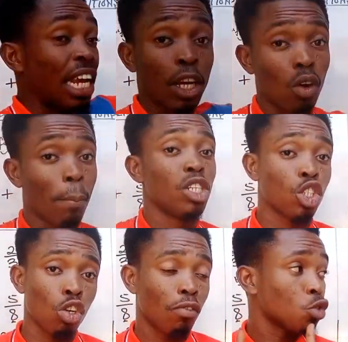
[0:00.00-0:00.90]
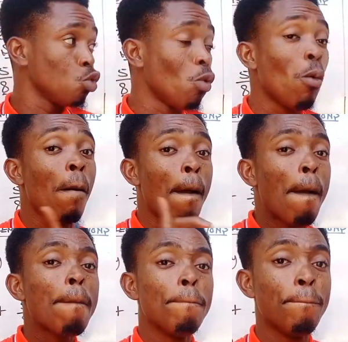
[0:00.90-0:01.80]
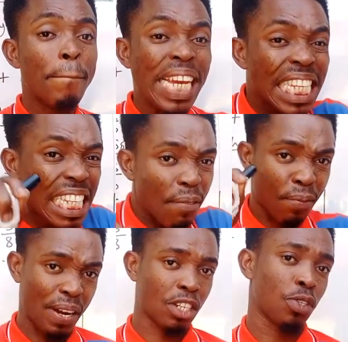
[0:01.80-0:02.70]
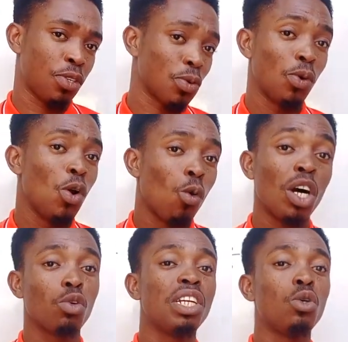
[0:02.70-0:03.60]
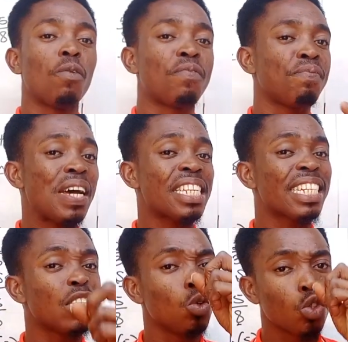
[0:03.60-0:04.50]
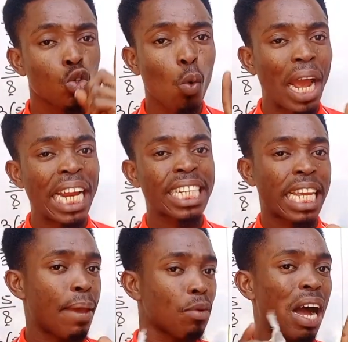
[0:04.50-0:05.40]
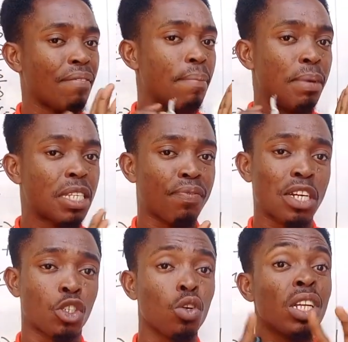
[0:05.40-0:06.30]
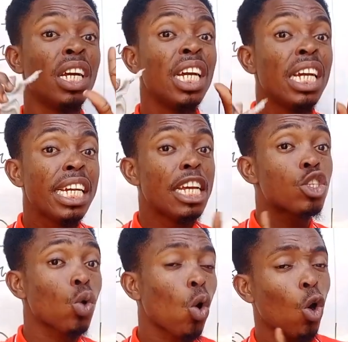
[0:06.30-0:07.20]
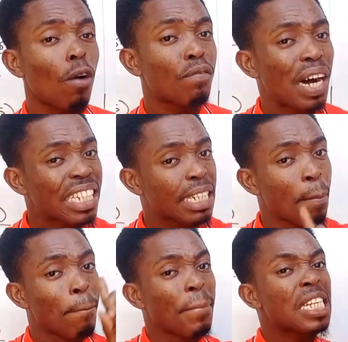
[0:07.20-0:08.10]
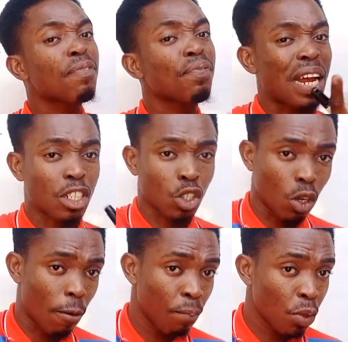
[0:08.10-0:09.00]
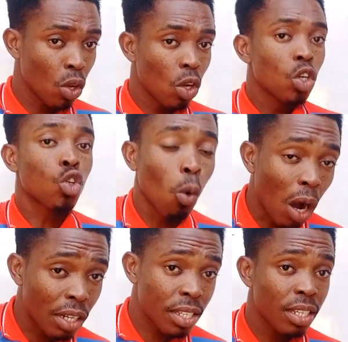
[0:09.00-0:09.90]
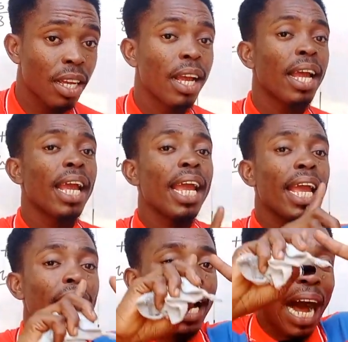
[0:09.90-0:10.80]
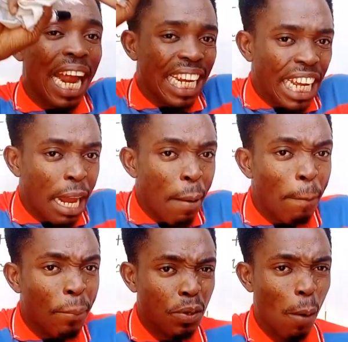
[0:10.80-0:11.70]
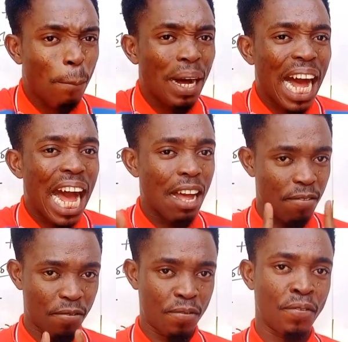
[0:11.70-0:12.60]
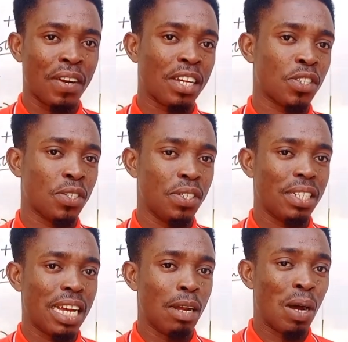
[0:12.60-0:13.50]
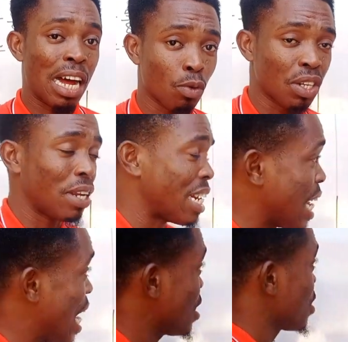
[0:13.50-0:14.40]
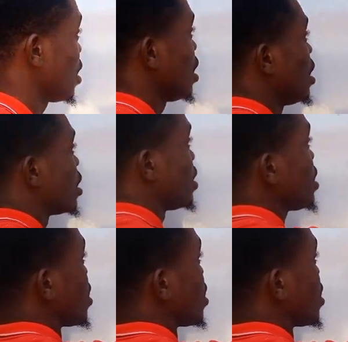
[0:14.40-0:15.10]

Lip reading: a combination of 2 mixed fractions. So what do we do? First thing you do anytime you have a mixed fraction is to convert the mixed fraction to what? An improper fraction. And how do we do that, guys? This